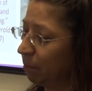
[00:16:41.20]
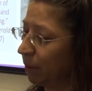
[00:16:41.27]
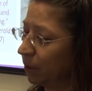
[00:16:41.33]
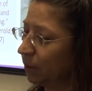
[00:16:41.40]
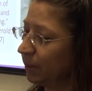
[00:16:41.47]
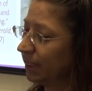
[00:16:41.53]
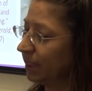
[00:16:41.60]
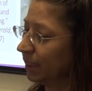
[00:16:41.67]

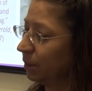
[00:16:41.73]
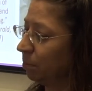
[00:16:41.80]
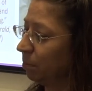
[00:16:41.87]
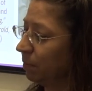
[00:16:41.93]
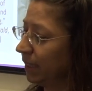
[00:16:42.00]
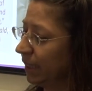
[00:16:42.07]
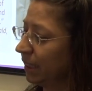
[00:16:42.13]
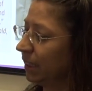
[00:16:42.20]
because the
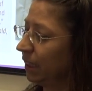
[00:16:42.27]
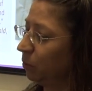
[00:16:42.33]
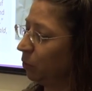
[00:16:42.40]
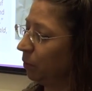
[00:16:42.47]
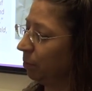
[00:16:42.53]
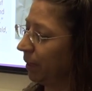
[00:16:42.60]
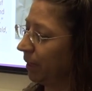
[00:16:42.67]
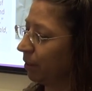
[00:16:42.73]
nicotine
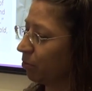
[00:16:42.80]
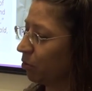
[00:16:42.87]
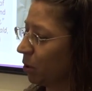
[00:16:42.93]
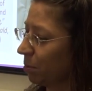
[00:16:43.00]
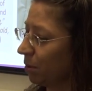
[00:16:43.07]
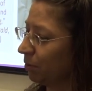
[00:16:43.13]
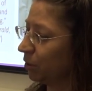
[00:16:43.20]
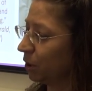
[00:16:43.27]
wouldn't be in the
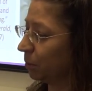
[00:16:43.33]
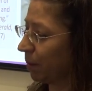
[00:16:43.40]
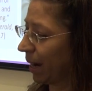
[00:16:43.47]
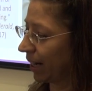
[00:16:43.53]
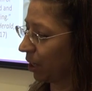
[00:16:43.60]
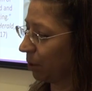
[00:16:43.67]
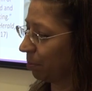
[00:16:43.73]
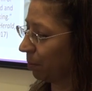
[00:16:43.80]
form of
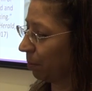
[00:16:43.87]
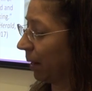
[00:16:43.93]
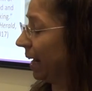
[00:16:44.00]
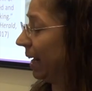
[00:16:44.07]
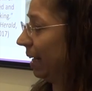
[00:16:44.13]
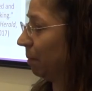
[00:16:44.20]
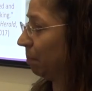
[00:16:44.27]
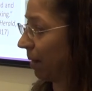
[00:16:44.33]
tobacco
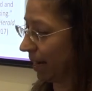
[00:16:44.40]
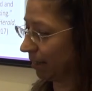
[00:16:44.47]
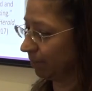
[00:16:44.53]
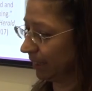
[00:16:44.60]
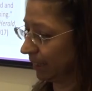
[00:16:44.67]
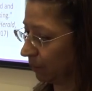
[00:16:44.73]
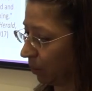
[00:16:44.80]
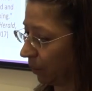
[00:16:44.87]
prepared and packed
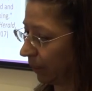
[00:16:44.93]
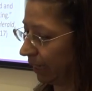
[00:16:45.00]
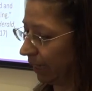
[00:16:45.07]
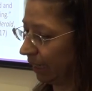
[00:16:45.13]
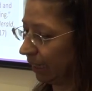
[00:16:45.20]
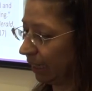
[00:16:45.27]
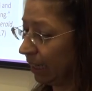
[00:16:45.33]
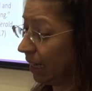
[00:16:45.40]
for
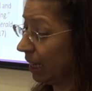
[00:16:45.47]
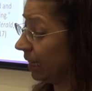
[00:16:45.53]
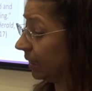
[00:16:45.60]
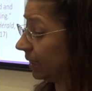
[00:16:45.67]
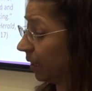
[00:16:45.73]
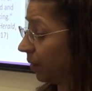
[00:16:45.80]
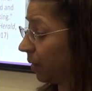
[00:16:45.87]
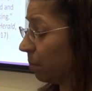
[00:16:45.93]
smoking.
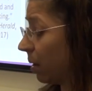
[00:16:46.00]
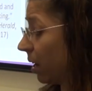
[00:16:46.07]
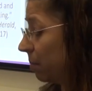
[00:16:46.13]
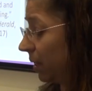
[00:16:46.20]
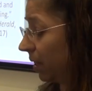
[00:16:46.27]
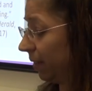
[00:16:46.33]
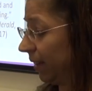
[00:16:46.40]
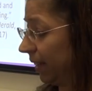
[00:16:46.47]
So at the
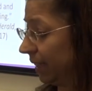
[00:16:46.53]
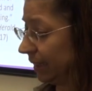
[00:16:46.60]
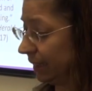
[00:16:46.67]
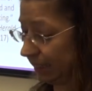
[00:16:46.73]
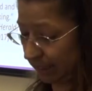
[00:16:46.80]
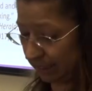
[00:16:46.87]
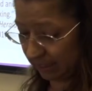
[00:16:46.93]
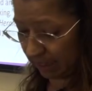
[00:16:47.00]
moment, I think
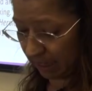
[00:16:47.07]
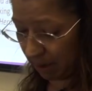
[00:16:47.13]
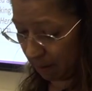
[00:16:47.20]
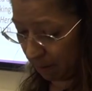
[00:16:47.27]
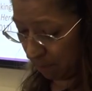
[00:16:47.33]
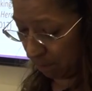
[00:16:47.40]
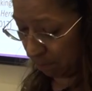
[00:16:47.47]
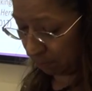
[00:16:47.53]
it's
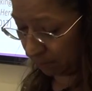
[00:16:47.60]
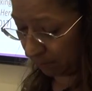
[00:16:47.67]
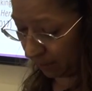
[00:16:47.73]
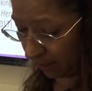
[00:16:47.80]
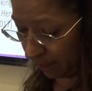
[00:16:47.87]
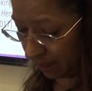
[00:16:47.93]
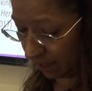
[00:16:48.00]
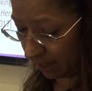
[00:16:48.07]

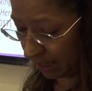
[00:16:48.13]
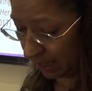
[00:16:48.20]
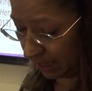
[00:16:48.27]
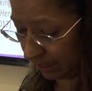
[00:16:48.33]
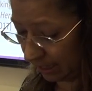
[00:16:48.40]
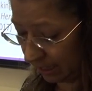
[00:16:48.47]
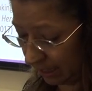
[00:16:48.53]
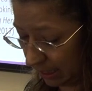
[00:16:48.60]

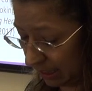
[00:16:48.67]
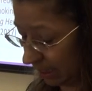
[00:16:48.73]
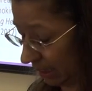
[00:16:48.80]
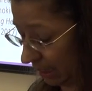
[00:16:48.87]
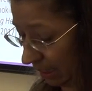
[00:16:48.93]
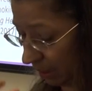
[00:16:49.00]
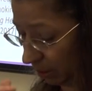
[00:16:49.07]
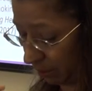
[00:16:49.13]
a
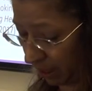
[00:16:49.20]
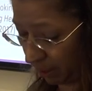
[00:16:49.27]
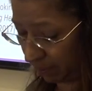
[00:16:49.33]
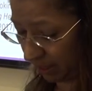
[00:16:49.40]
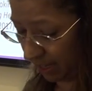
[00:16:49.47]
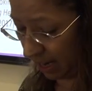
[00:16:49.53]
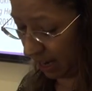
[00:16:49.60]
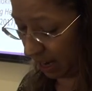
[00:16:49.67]
little bit up
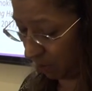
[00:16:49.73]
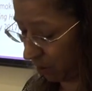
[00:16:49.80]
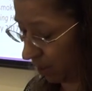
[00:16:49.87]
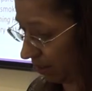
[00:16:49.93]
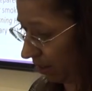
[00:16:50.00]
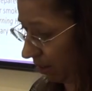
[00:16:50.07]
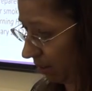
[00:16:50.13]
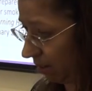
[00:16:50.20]
in the air
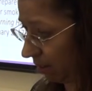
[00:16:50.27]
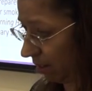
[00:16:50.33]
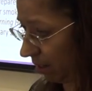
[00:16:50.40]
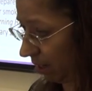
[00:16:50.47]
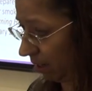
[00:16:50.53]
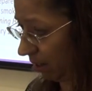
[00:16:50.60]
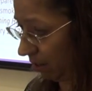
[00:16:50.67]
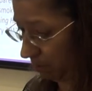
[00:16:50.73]
whether
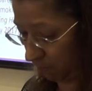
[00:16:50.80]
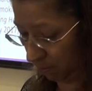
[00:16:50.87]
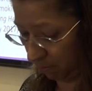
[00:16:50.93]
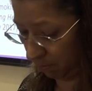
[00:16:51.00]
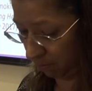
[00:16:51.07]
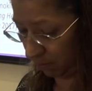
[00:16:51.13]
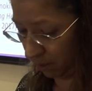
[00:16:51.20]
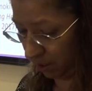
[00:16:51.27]

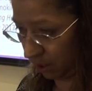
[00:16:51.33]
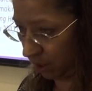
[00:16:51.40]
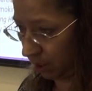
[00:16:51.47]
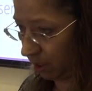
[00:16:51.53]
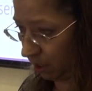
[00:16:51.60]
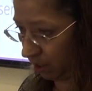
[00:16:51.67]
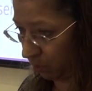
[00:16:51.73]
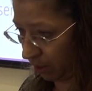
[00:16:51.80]

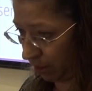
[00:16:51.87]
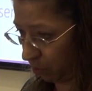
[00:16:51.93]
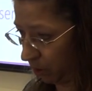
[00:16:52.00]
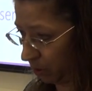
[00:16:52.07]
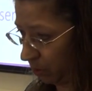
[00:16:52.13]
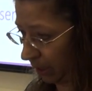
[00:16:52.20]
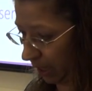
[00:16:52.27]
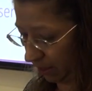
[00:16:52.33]
whether
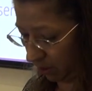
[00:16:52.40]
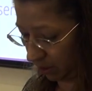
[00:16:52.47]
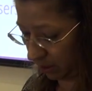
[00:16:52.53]
we will get